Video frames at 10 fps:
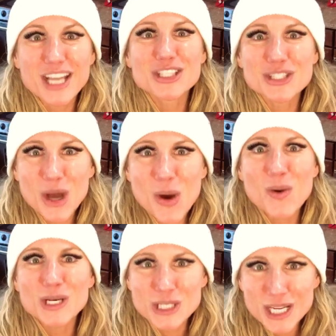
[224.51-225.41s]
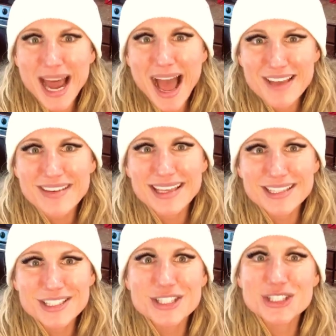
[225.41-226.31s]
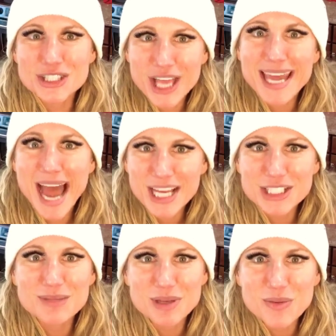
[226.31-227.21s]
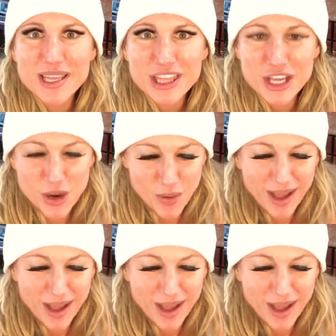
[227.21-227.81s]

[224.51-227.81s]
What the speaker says: So should I, Vince, and I should be with you.